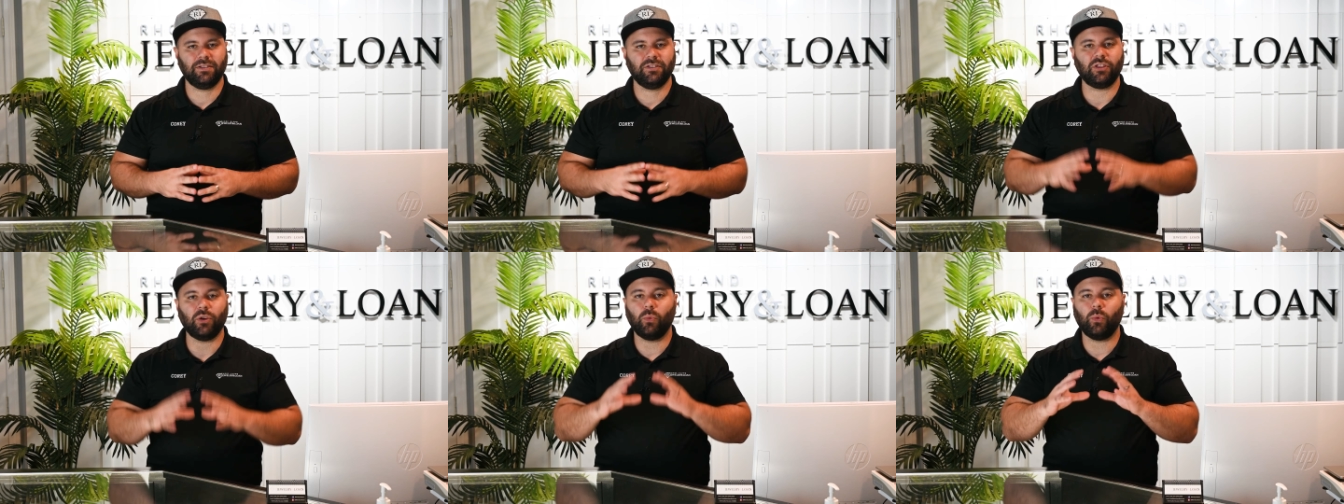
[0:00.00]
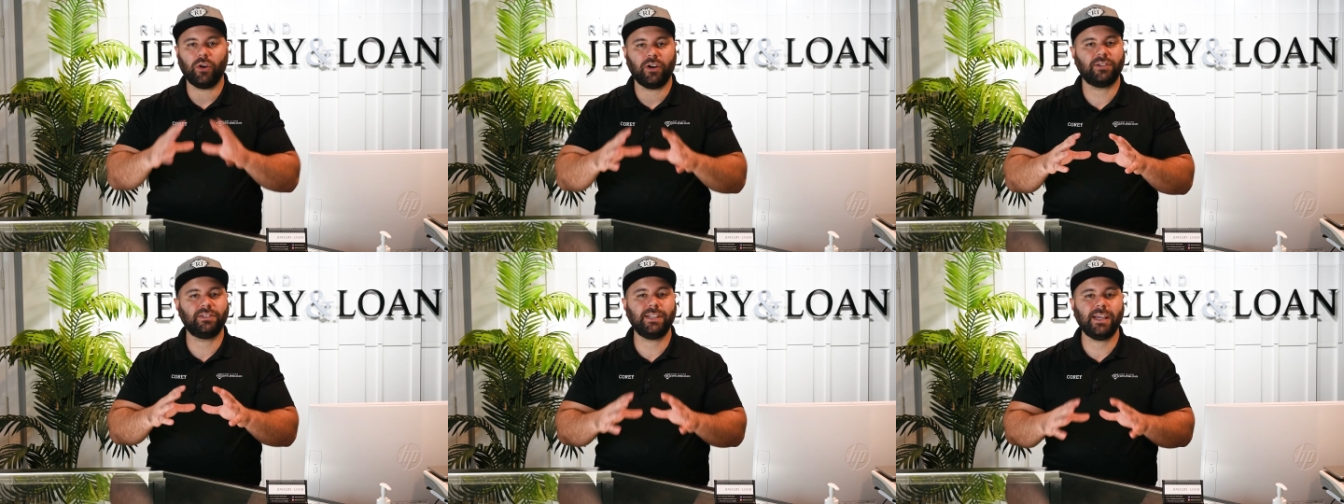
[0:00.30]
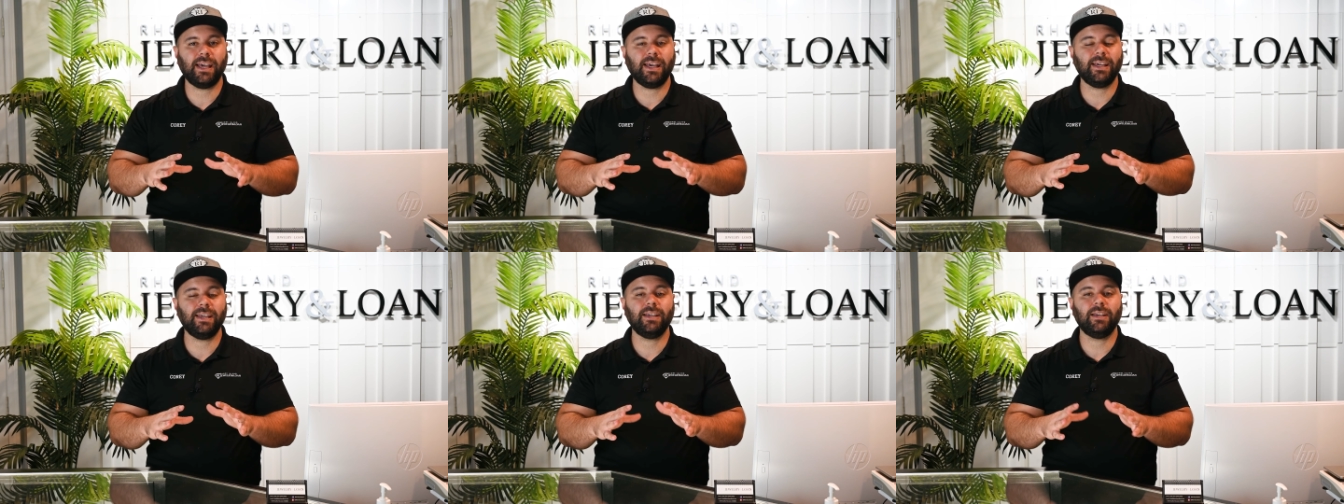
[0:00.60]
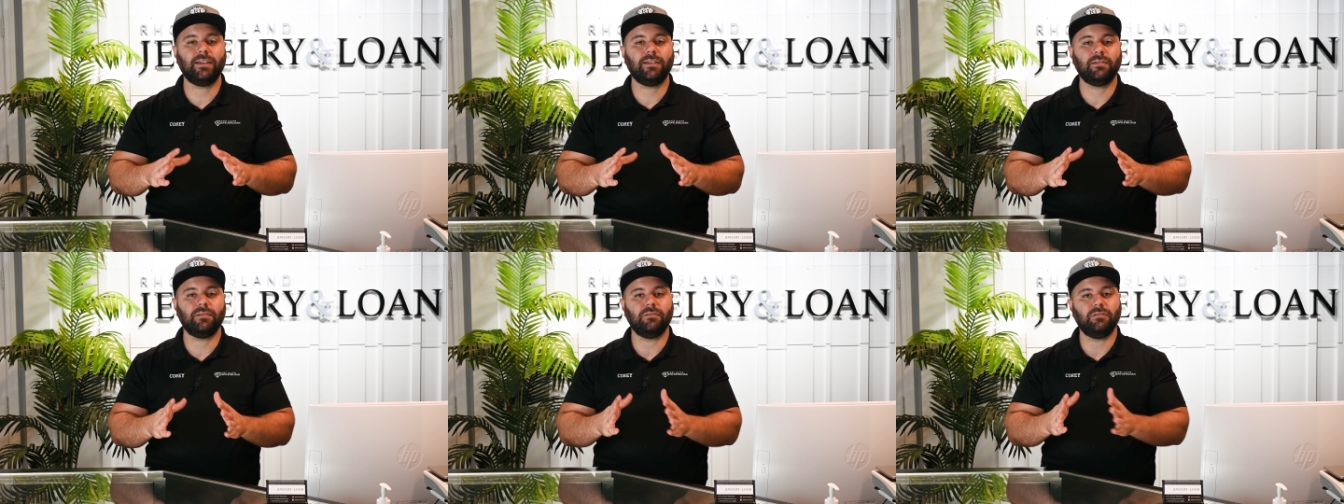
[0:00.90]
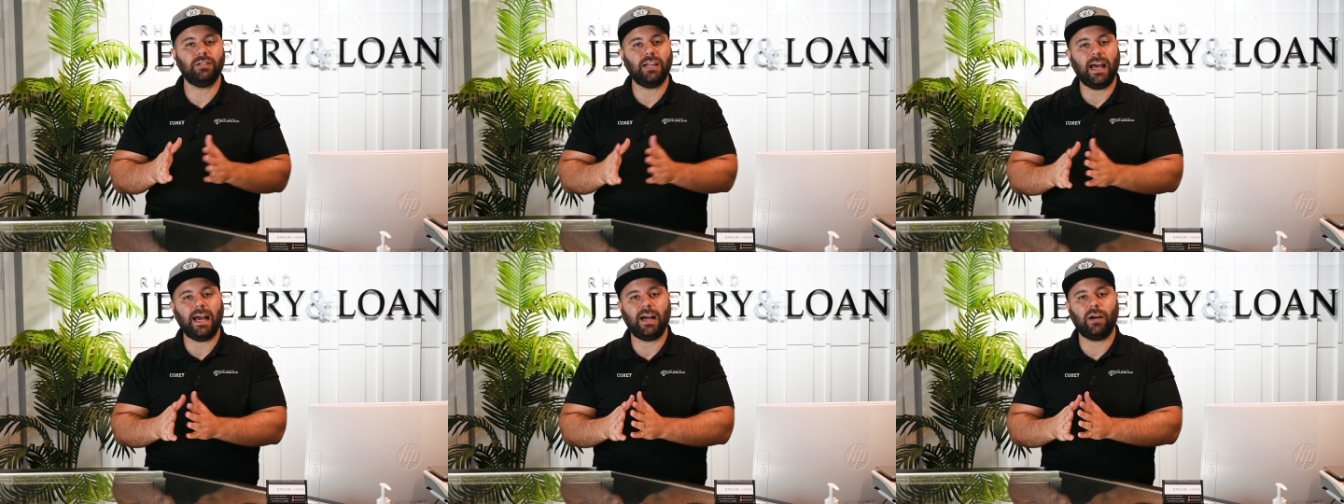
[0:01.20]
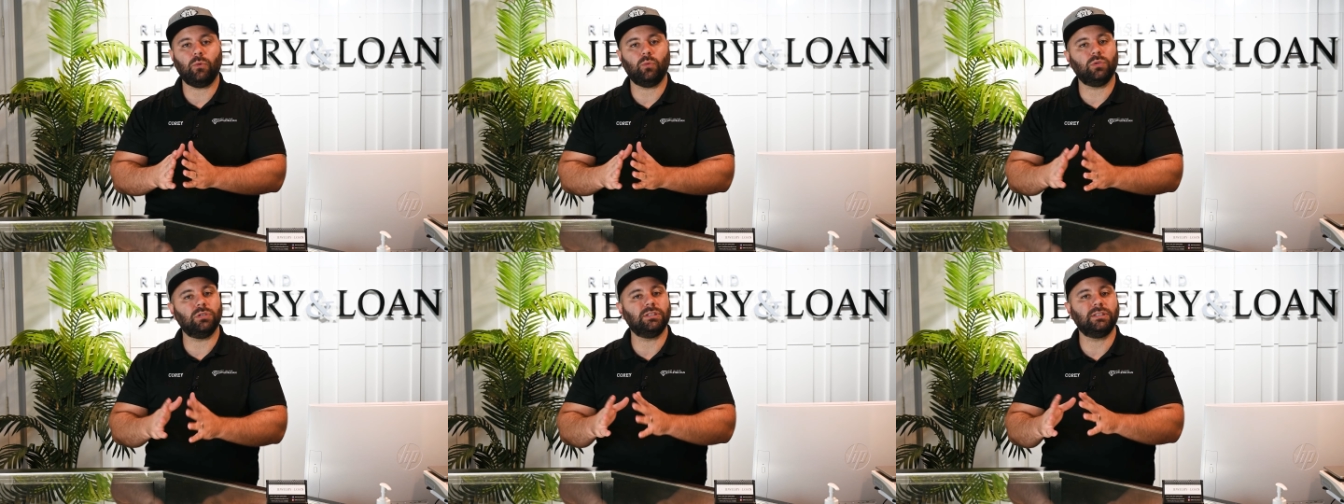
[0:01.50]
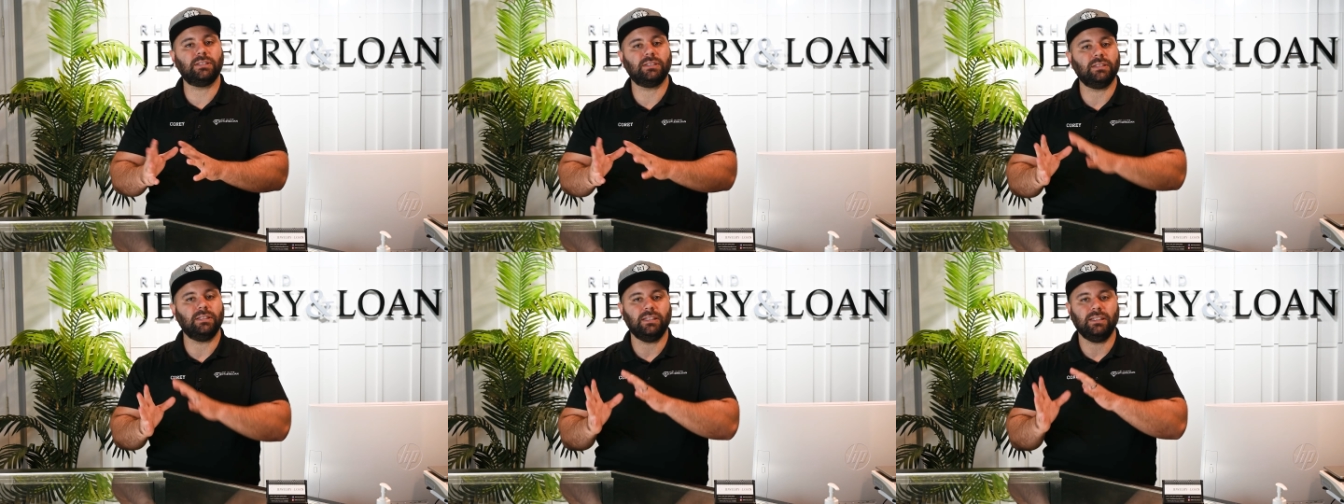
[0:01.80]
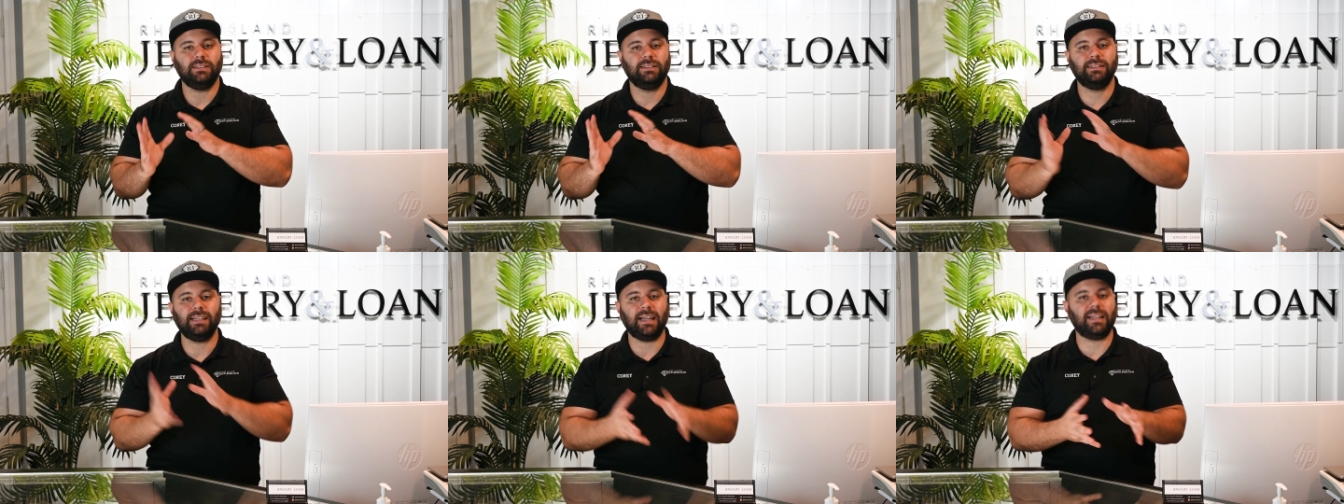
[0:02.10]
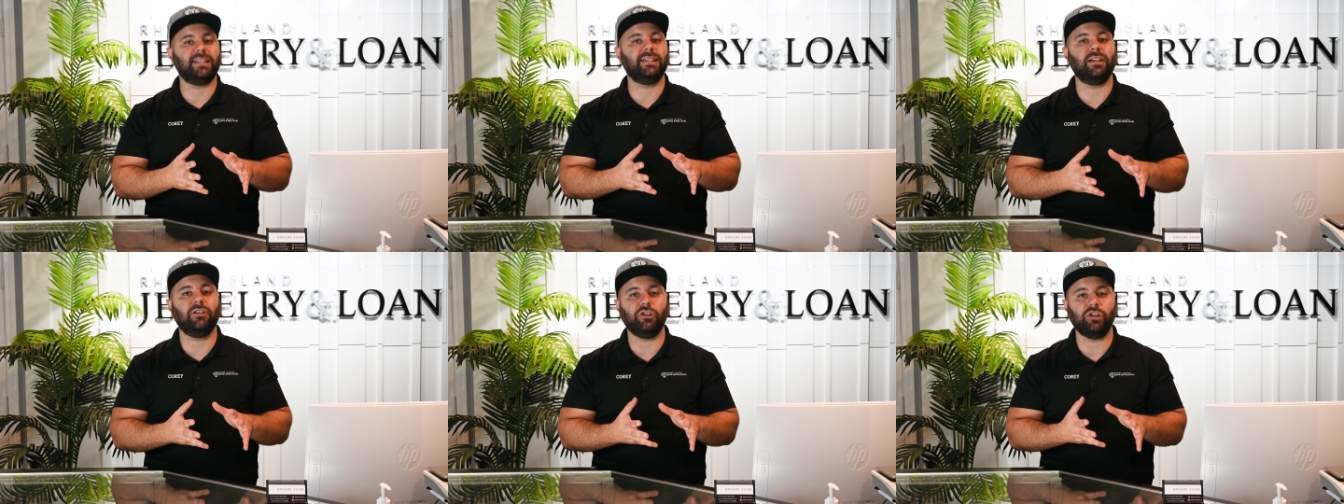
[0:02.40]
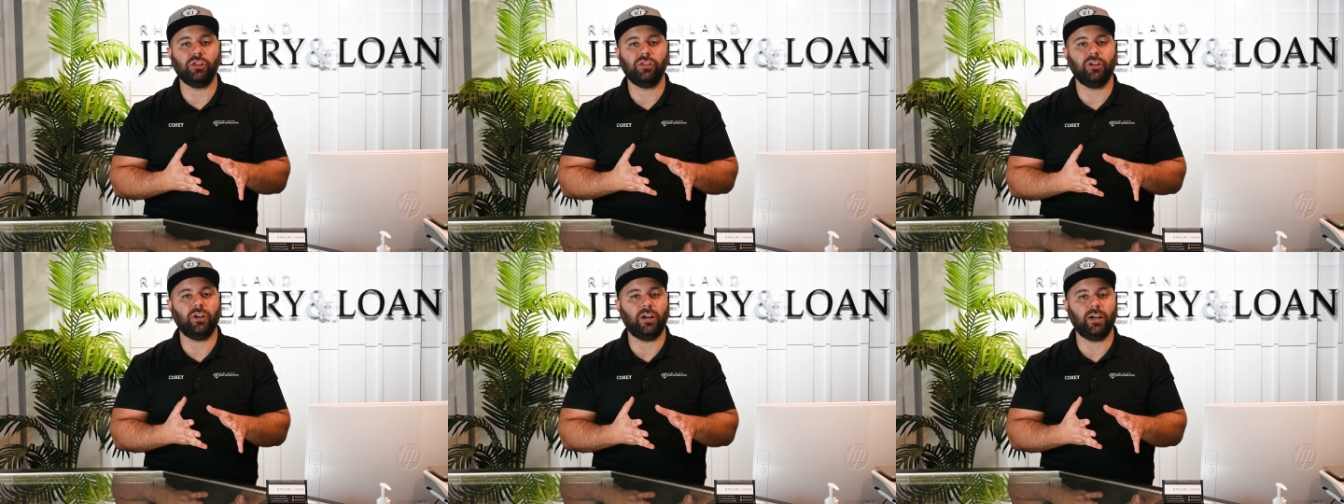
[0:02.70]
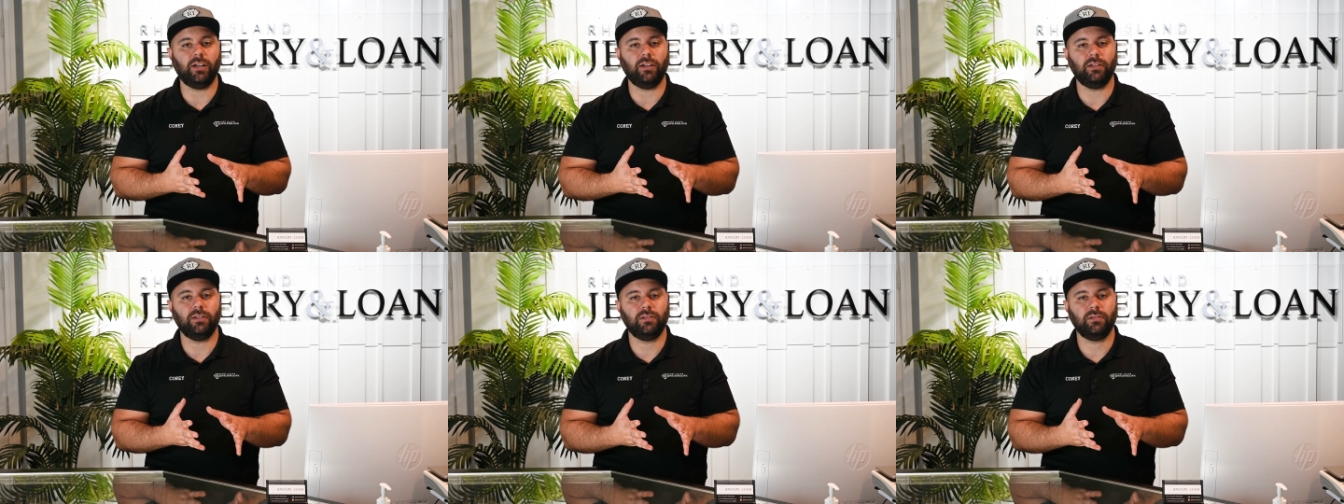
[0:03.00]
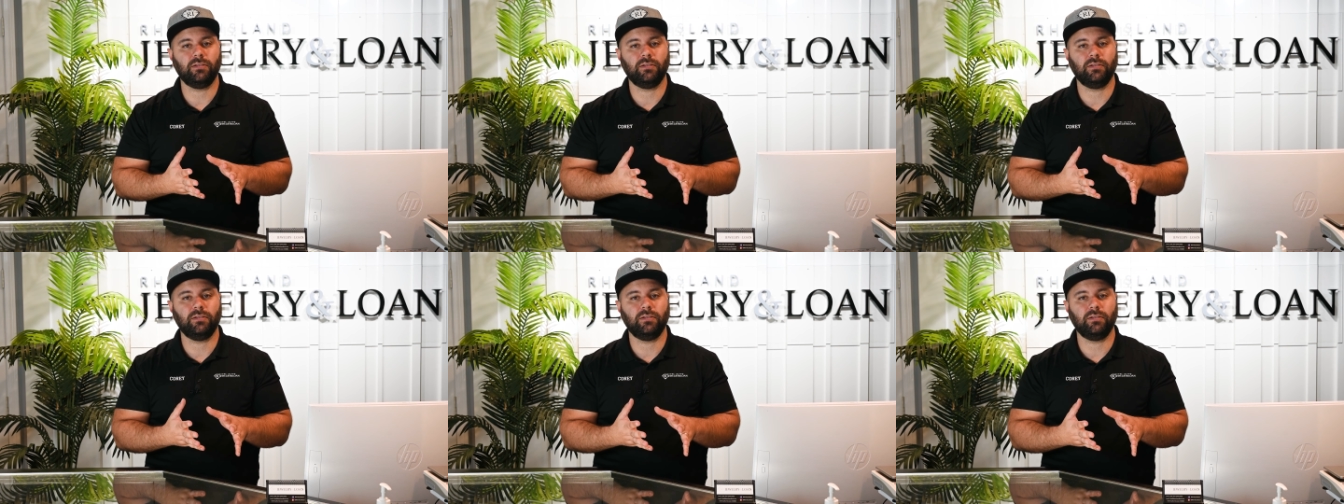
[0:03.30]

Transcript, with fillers: The workday now was a secondary thought.